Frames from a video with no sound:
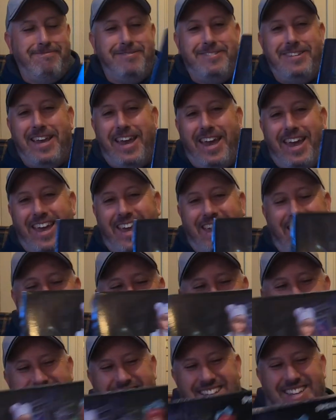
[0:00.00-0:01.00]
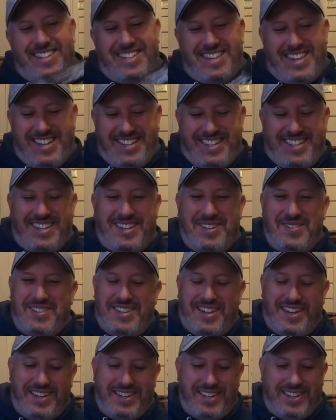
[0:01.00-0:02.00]
Yeah, it's
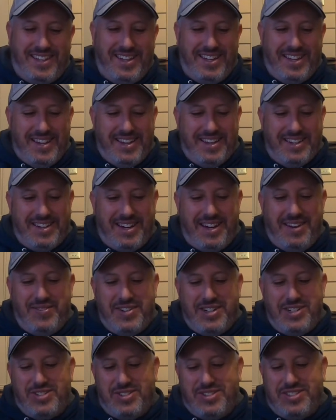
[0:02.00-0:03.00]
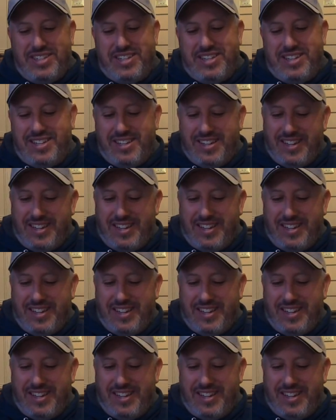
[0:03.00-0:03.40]
kind of interesting.